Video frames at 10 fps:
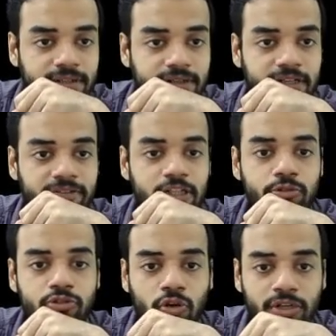I will
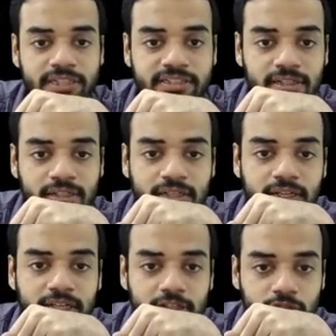use orange color.
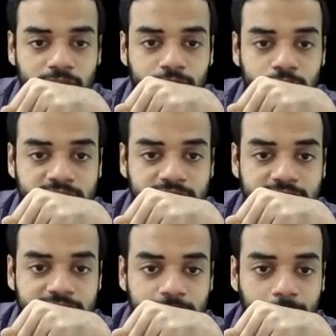So if you see
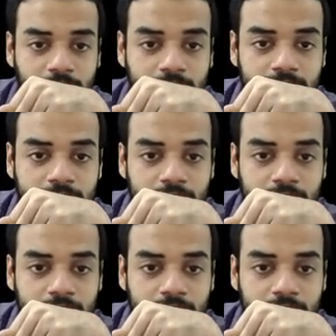this plant